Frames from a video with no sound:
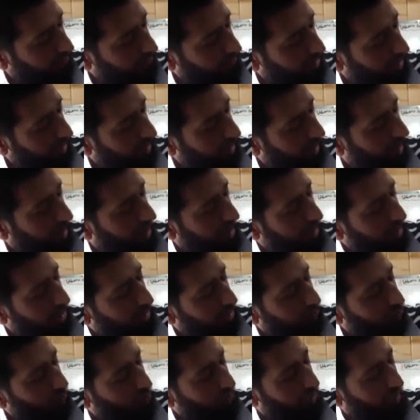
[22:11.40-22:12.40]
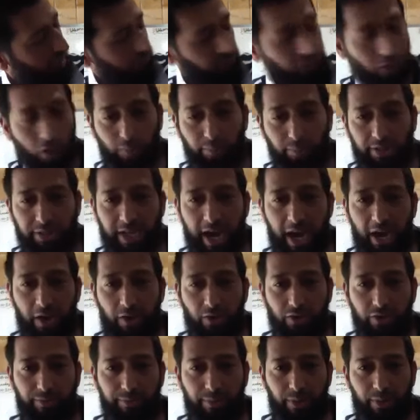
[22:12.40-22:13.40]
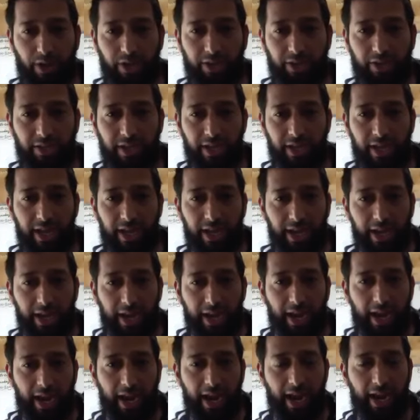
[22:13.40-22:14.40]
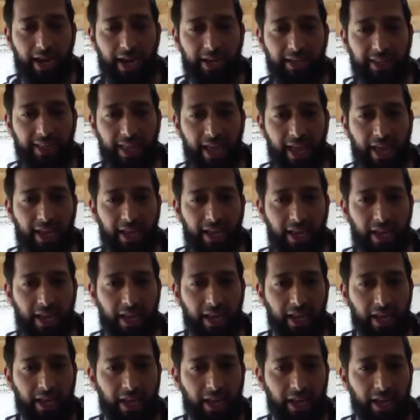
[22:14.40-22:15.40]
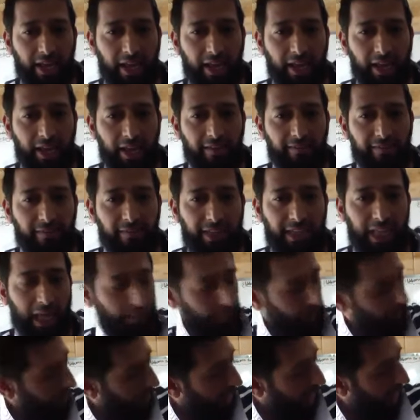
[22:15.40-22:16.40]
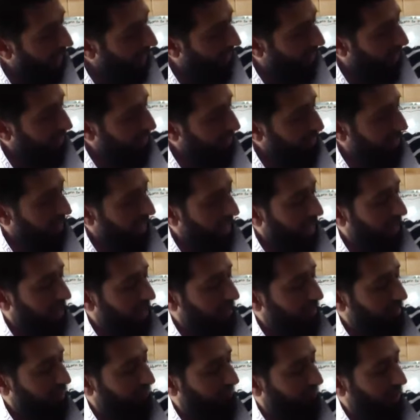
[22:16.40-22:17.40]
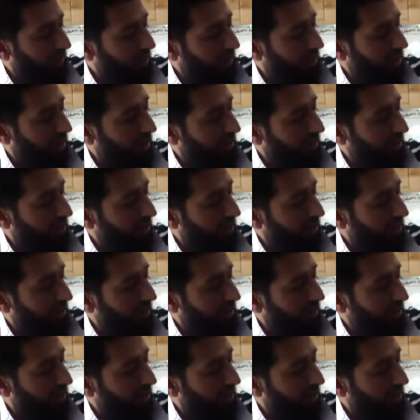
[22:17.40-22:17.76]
with A. So they'll form these hydrogen bonds. And then with the ligase will